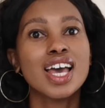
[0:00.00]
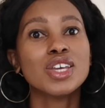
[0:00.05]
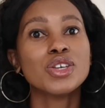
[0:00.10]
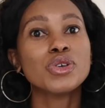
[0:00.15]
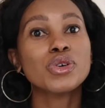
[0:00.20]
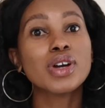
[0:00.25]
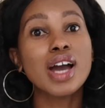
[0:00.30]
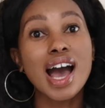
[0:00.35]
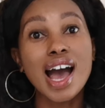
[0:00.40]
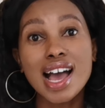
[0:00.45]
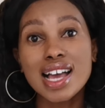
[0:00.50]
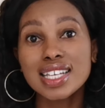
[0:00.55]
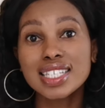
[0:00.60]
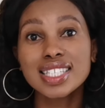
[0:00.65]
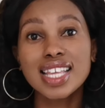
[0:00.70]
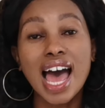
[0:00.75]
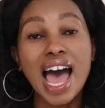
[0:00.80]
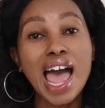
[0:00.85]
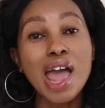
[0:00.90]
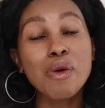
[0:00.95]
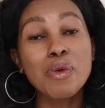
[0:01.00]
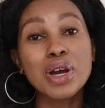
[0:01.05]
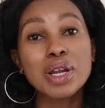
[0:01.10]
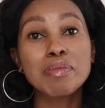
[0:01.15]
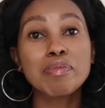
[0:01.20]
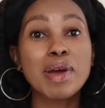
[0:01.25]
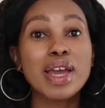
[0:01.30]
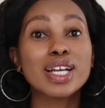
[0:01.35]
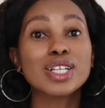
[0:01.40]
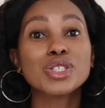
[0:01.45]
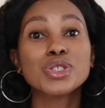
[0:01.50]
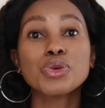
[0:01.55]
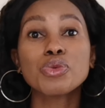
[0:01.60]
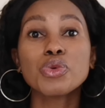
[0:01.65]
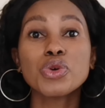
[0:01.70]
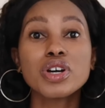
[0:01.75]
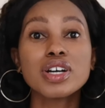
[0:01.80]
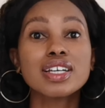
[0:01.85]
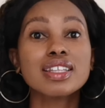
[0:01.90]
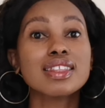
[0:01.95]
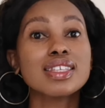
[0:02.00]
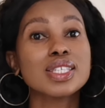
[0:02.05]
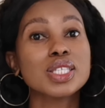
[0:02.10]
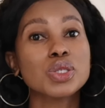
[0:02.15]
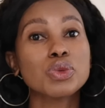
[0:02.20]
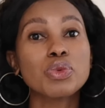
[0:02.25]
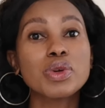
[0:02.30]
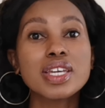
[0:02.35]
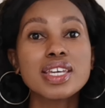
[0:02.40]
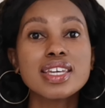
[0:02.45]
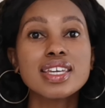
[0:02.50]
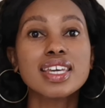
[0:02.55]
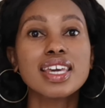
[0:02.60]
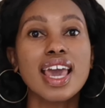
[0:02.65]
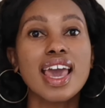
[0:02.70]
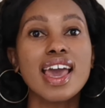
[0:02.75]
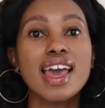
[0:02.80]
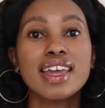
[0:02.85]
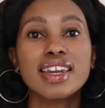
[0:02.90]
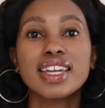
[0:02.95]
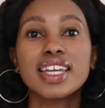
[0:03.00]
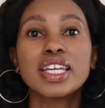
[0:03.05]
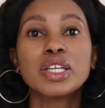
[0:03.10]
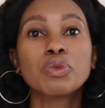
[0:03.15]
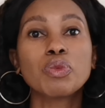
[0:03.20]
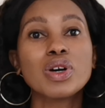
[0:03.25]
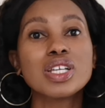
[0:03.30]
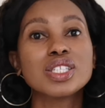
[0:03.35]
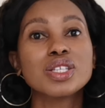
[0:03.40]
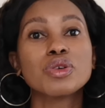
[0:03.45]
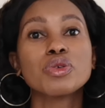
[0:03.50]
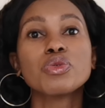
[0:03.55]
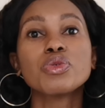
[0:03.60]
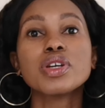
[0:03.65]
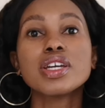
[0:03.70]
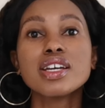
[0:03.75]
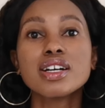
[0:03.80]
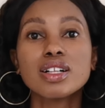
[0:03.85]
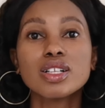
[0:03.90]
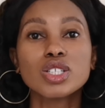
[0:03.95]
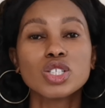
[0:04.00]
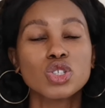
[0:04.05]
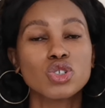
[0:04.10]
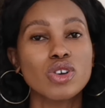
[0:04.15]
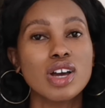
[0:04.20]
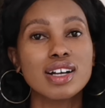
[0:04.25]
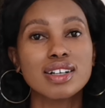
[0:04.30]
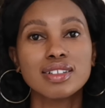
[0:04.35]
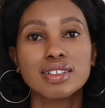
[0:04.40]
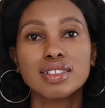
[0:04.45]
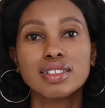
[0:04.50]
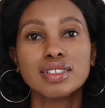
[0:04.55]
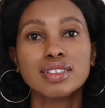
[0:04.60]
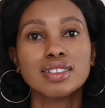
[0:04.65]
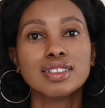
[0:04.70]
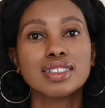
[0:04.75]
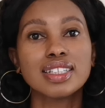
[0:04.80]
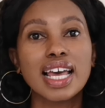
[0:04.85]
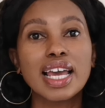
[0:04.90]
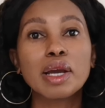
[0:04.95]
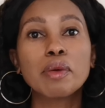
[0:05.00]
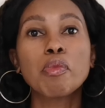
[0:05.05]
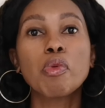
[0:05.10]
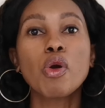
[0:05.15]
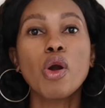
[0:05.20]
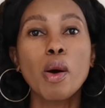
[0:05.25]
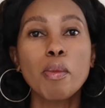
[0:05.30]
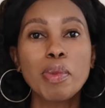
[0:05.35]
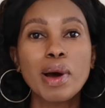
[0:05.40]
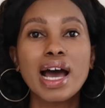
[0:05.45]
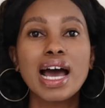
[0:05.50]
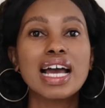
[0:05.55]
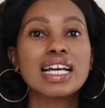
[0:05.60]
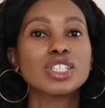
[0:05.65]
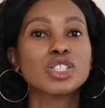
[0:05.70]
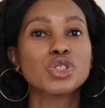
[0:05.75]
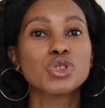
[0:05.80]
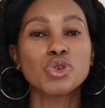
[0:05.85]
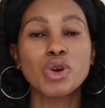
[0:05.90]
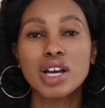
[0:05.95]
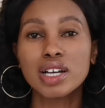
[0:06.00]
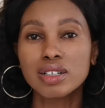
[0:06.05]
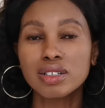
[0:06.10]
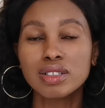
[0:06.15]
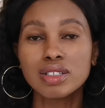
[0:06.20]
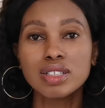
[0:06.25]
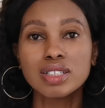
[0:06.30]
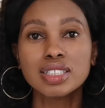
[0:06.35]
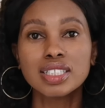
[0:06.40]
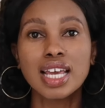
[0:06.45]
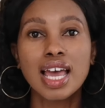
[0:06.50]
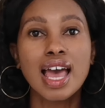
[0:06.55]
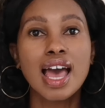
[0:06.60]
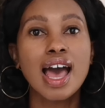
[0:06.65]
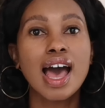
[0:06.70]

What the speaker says: You guys, I went back to work this week and it was a real struggle, like proper. I struggled.